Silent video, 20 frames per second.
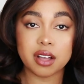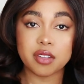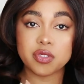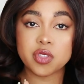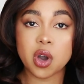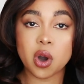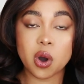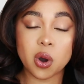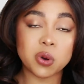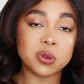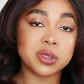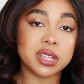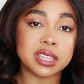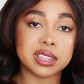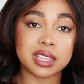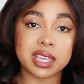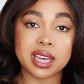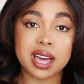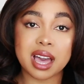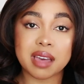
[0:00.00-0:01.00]
The only
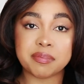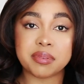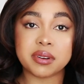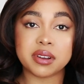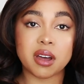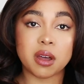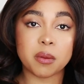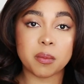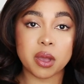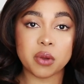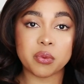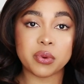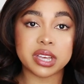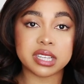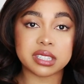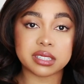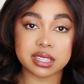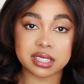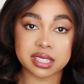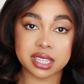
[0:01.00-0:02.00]
thing I put on my
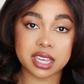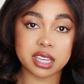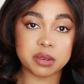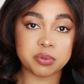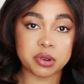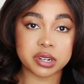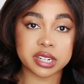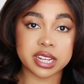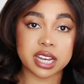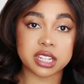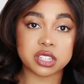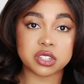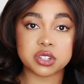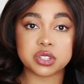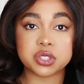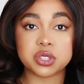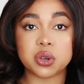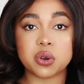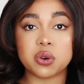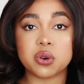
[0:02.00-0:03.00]
wigs is heat protector.
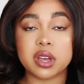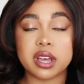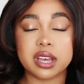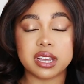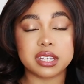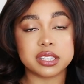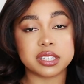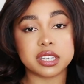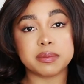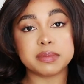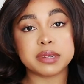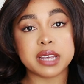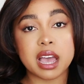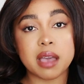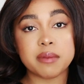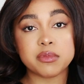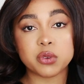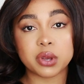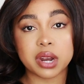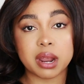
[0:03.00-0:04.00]
So
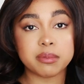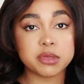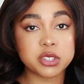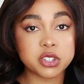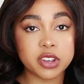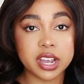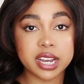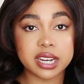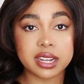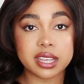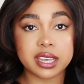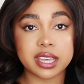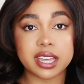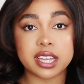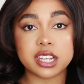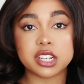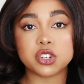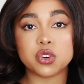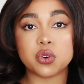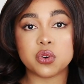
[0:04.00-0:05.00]
sometimes when I'm straightening
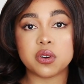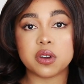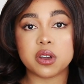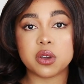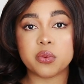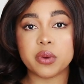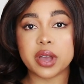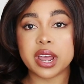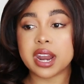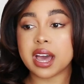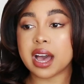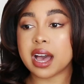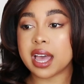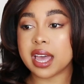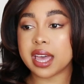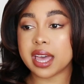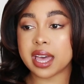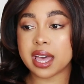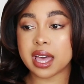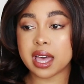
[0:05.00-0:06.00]
it or when I
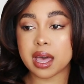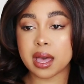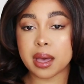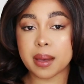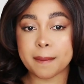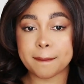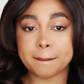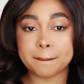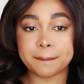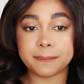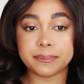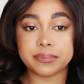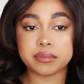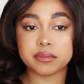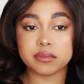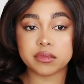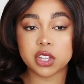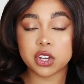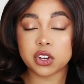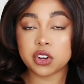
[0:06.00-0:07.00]
am
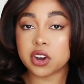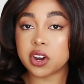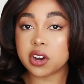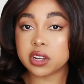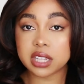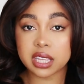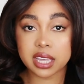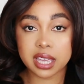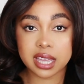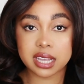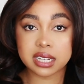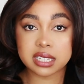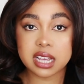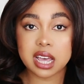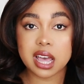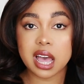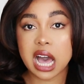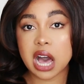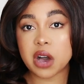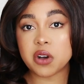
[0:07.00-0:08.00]
curling it,
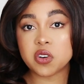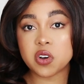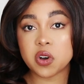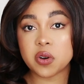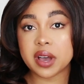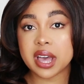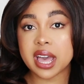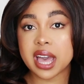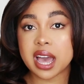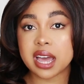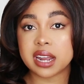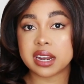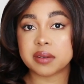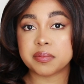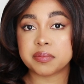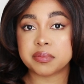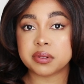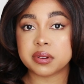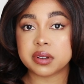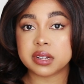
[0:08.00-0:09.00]
I'll go ahead
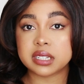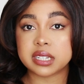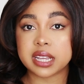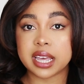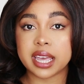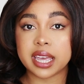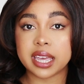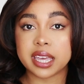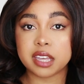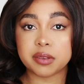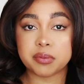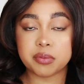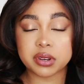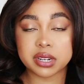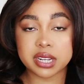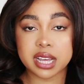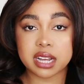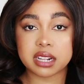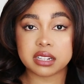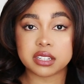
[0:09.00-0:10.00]
and put a heat
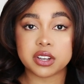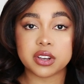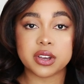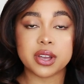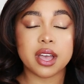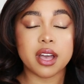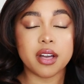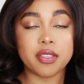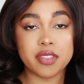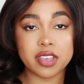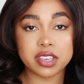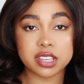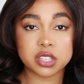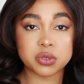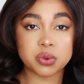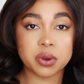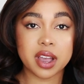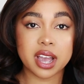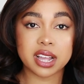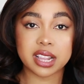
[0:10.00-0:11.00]
protector. This is
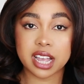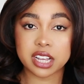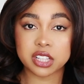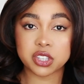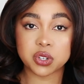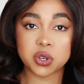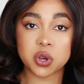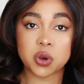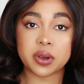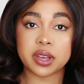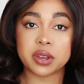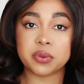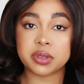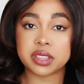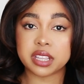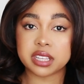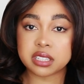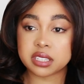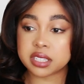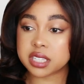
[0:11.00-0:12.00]
where I like to go in with
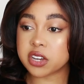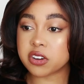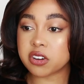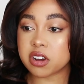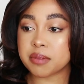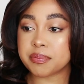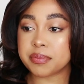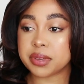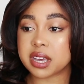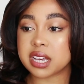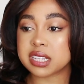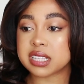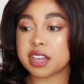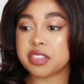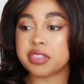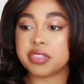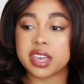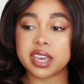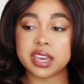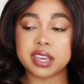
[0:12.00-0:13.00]
a serum because I
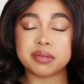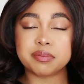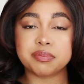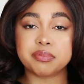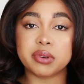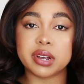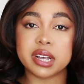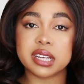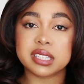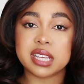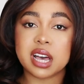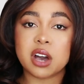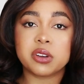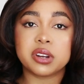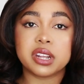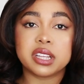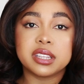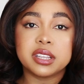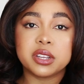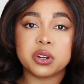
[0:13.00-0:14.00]
think it brings
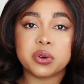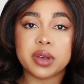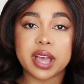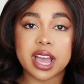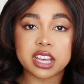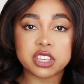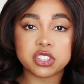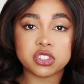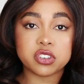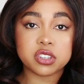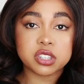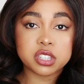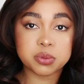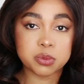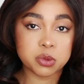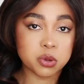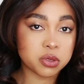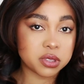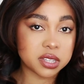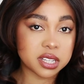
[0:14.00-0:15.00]
out a little extra
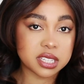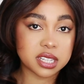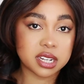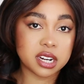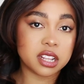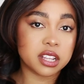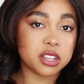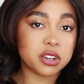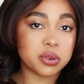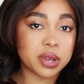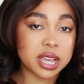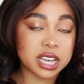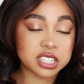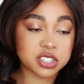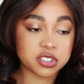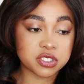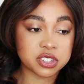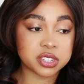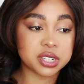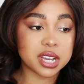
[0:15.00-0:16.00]
smoothness and a little
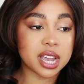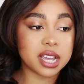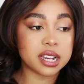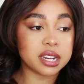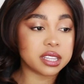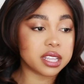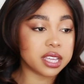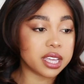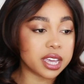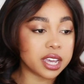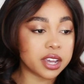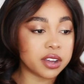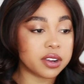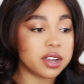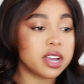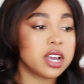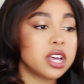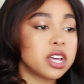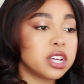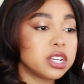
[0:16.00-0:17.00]
extra shine in the hair.
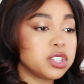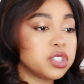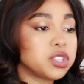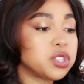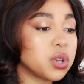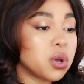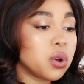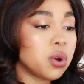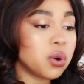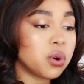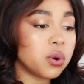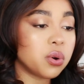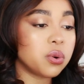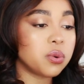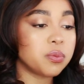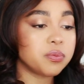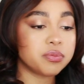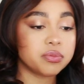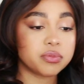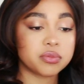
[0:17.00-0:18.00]
So
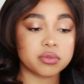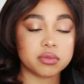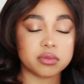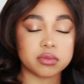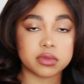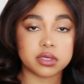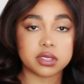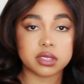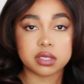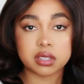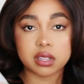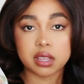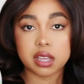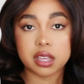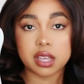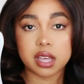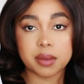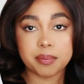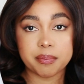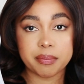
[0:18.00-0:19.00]

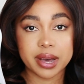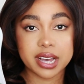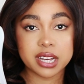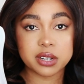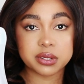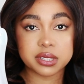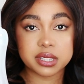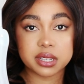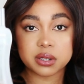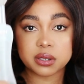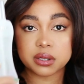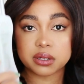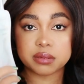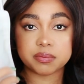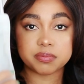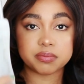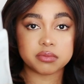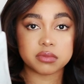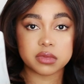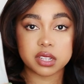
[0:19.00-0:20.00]
BioSilk
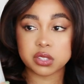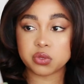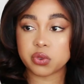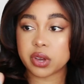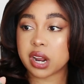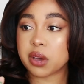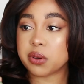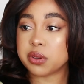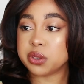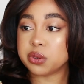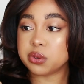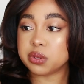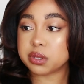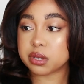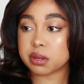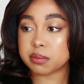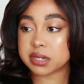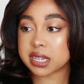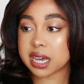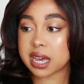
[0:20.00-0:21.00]
is what I'll use
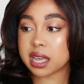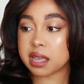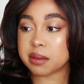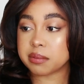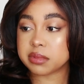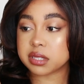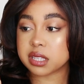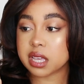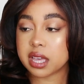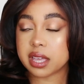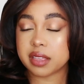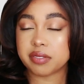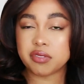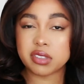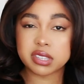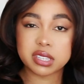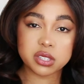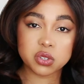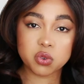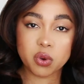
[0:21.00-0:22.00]
sometimes.
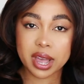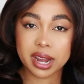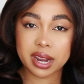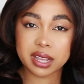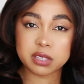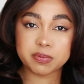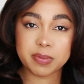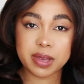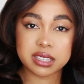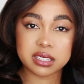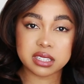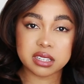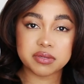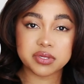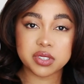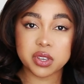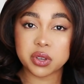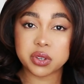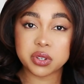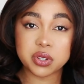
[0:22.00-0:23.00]
This is quite expensive,
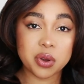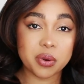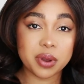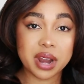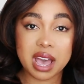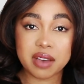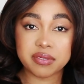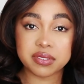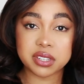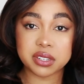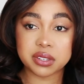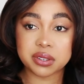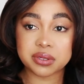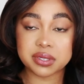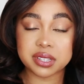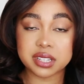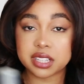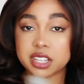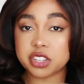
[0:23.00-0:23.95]
so you don't have to use it.